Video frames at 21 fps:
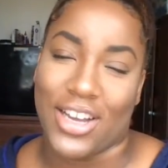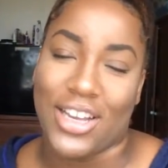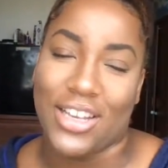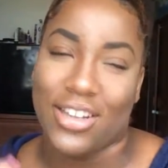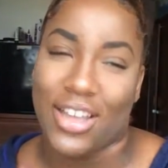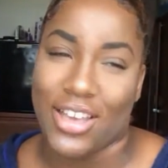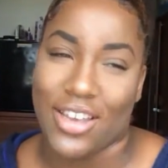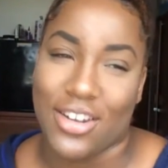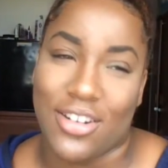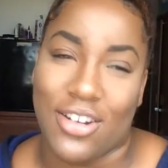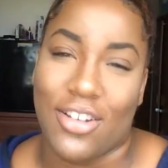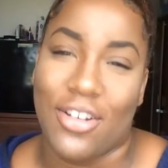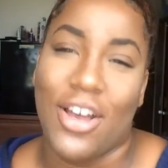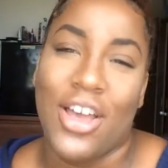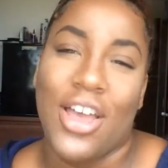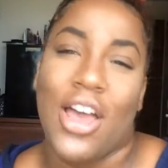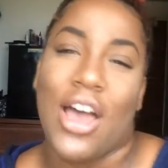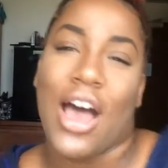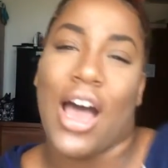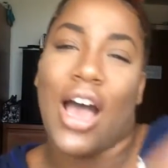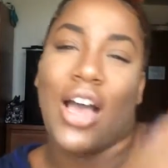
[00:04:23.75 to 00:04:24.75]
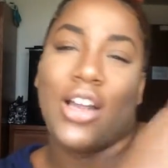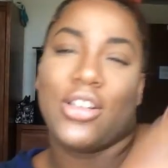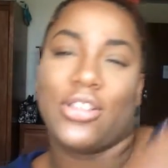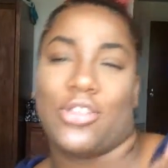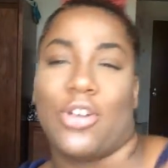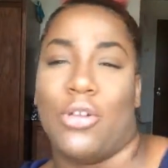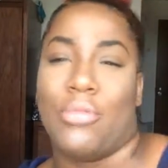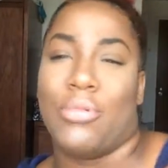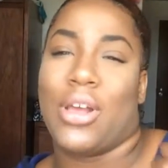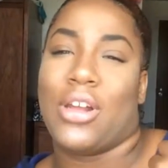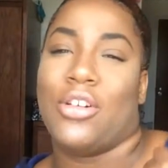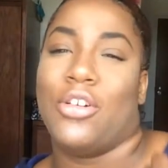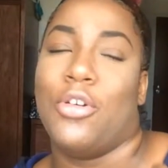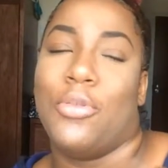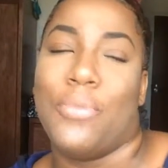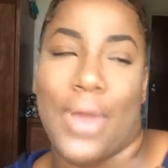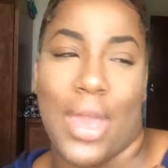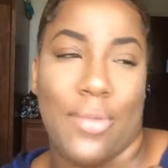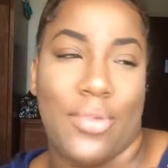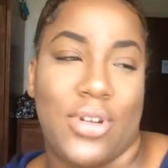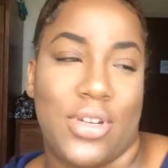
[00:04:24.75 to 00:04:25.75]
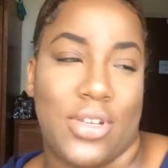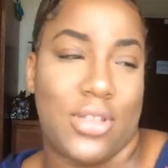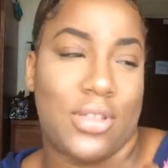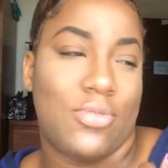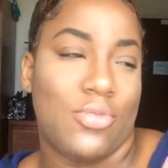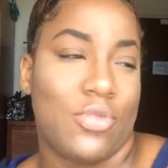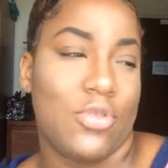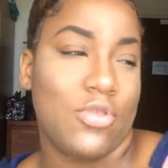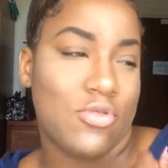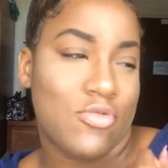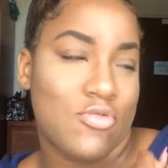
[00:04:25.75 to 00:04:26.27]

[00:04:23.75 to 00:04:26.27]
And, like, you know, I just hold him like a little baby, just.